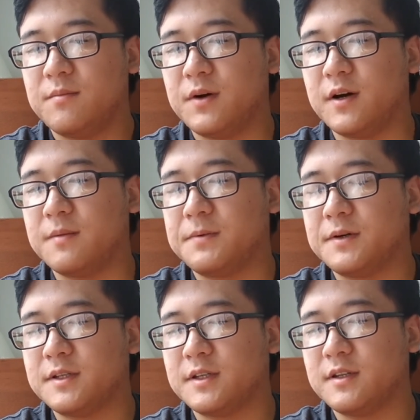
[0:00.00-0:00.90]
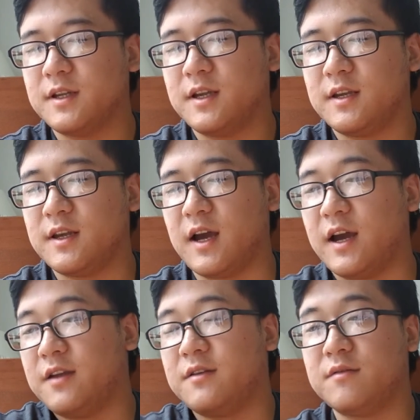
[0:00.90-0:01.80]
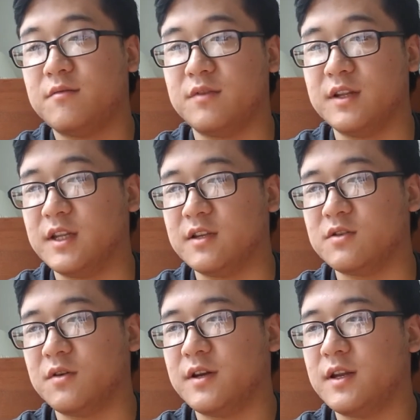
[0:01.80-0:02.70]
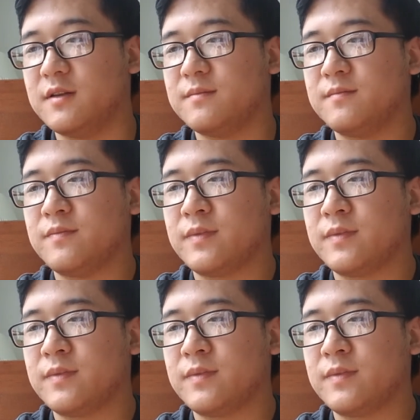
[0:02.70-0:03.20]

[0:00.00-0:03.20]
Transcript: but personally, I really enjoyed it.